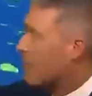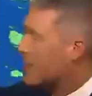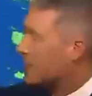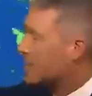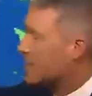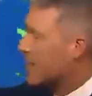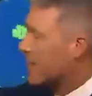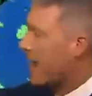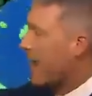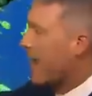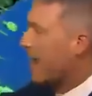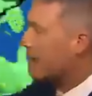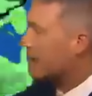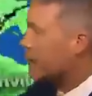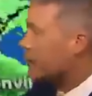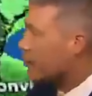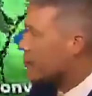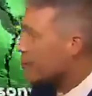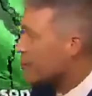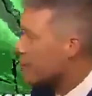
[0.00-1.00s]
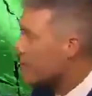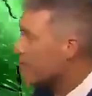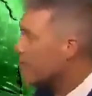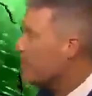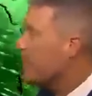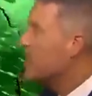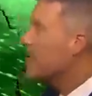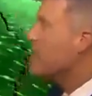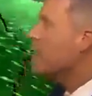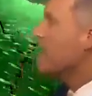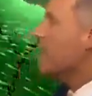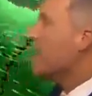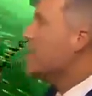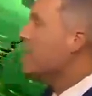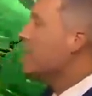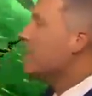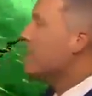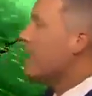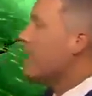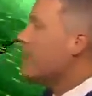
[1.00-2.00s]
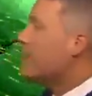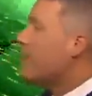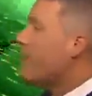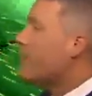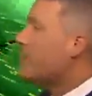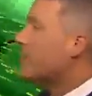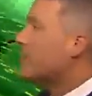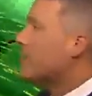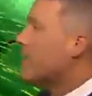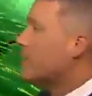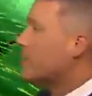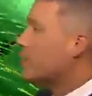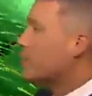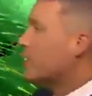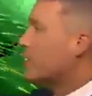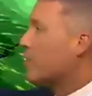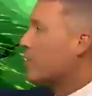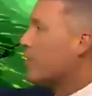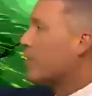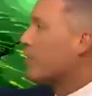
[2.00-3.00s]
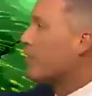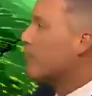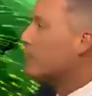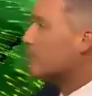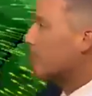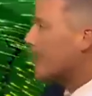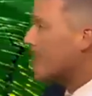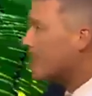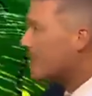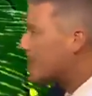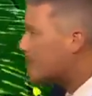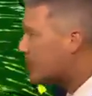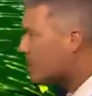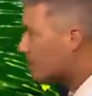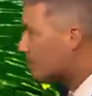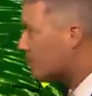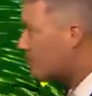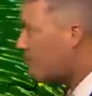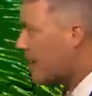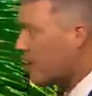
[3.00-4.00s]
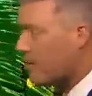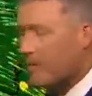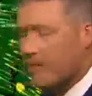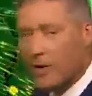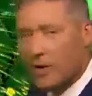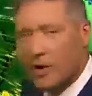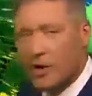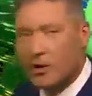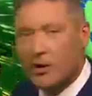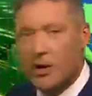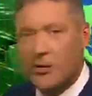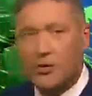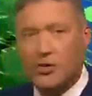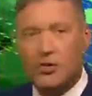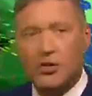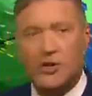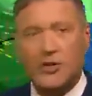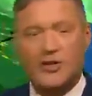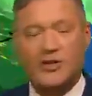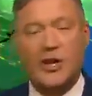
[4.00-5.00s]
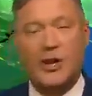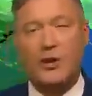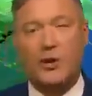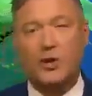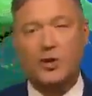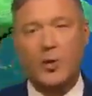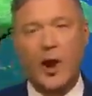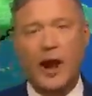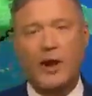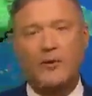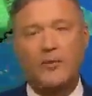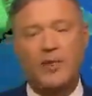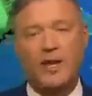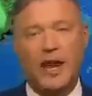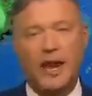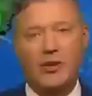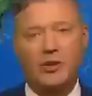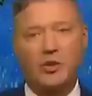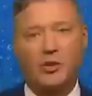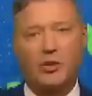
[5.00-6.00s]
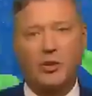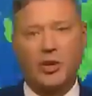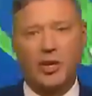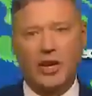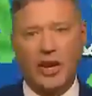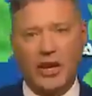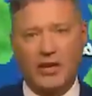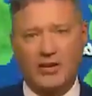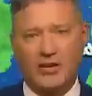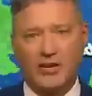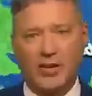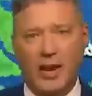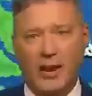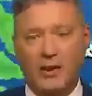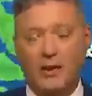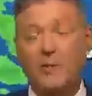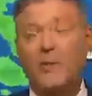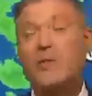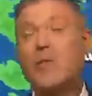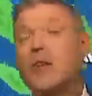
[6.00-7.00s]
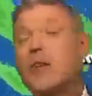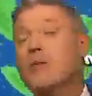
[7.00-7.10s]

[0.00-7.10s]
Wednesday at afternoon. And then landfall potential here at Thursday, and this is very, very close to the center track from the National Hurricane Center.